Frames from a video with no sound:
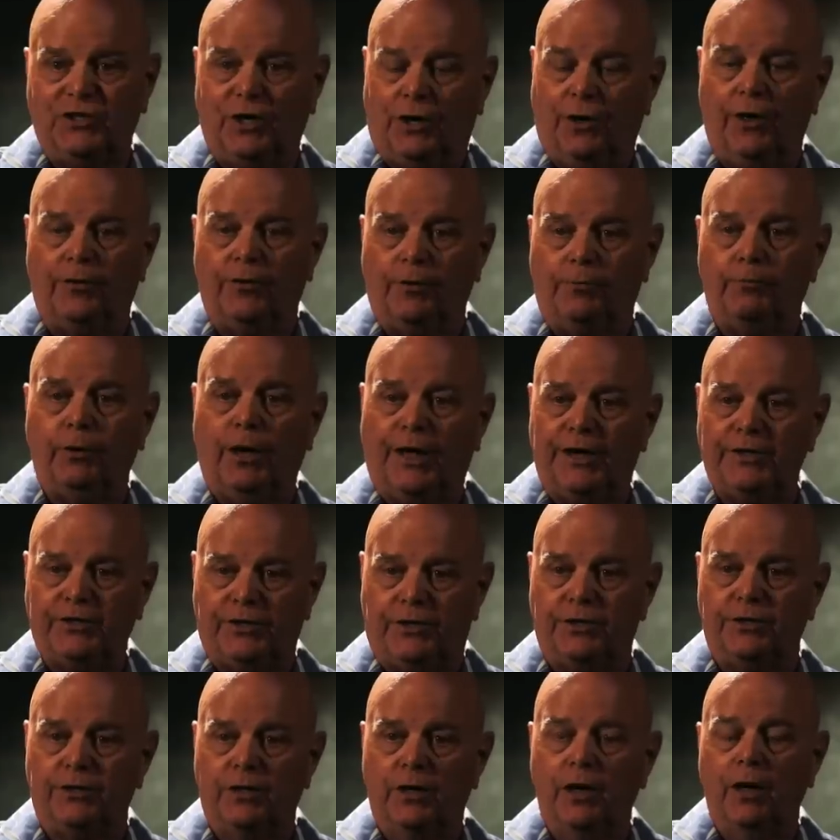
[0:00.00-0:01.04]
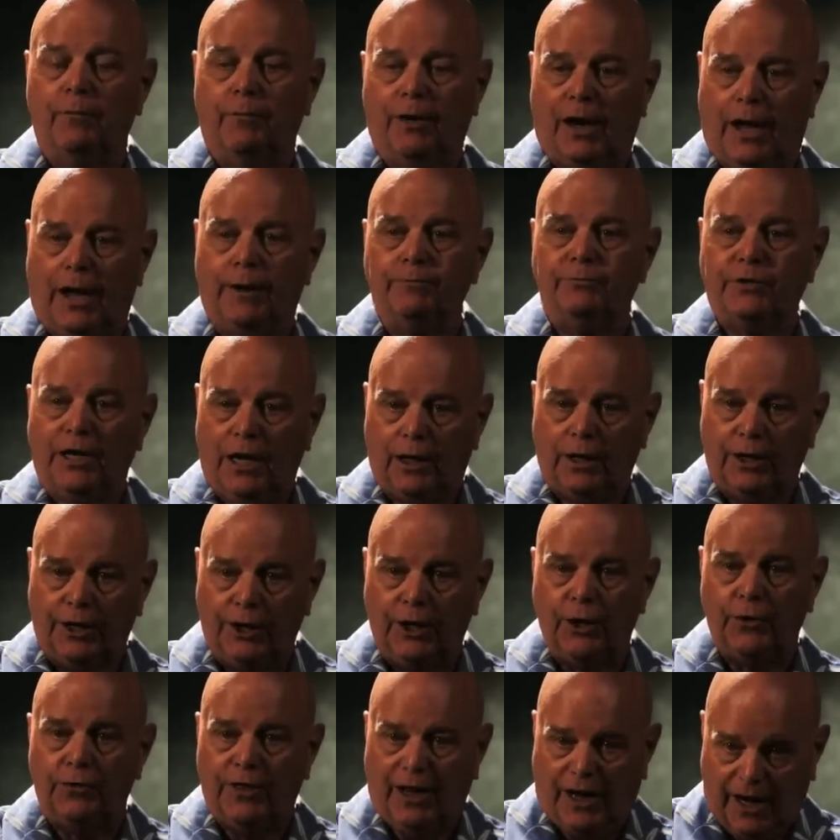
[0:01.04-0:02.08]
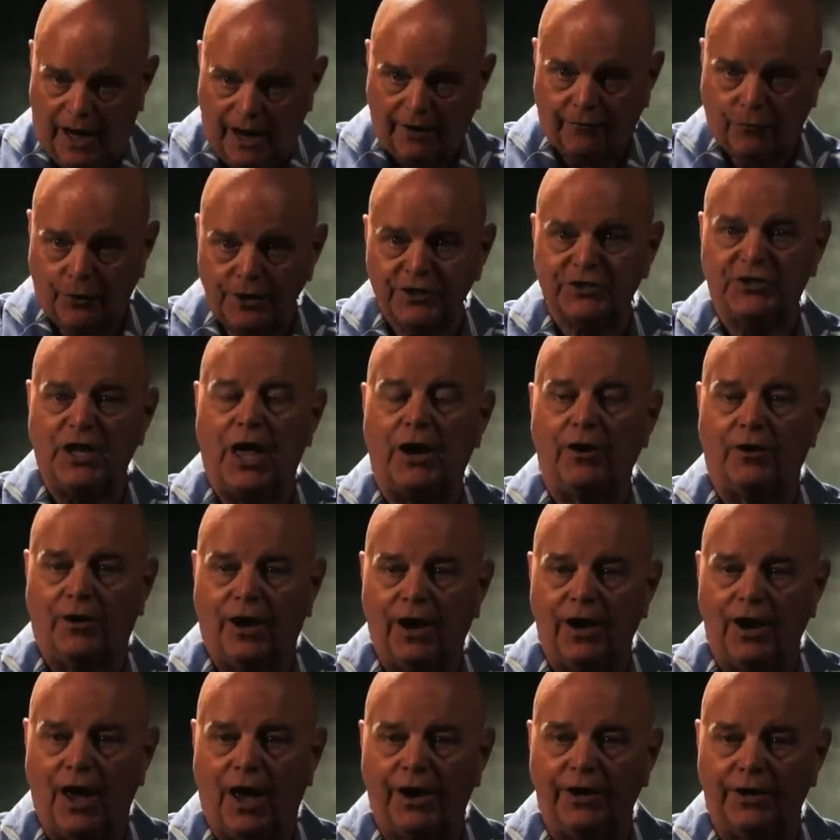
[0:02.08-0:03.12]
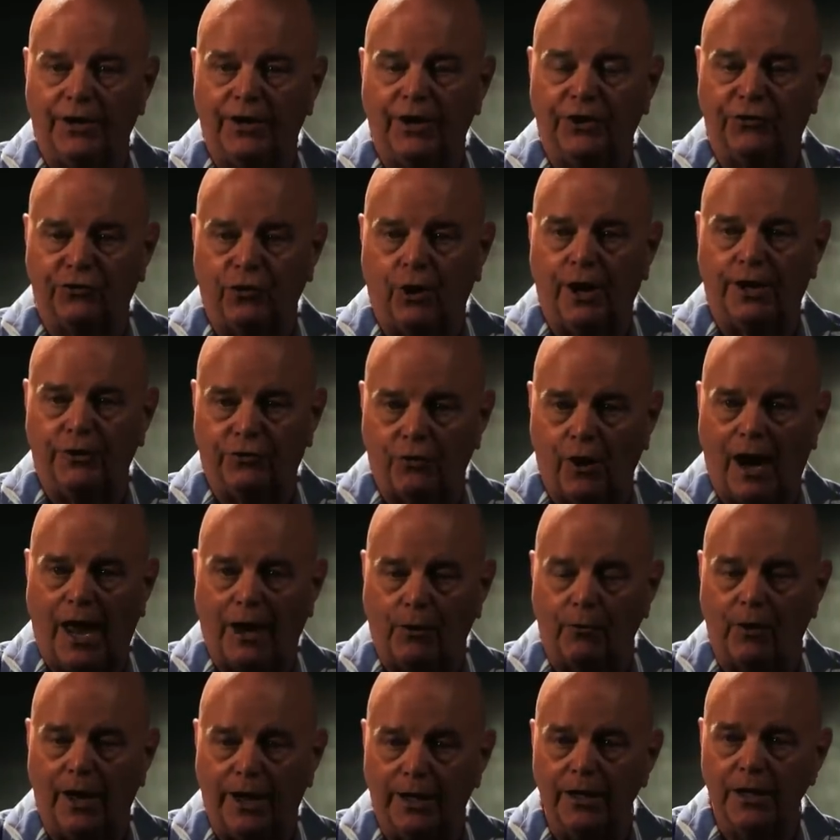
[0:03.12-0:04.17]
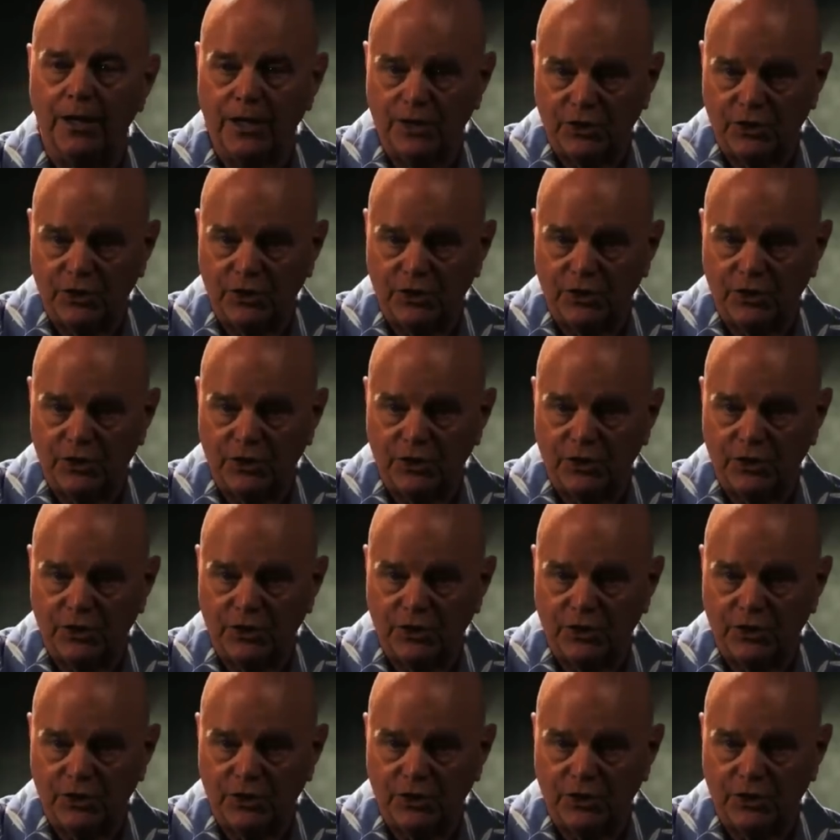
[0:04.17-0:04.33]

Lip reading: in other places, but I'm telling you that every Saturday night at Detroit Dragway,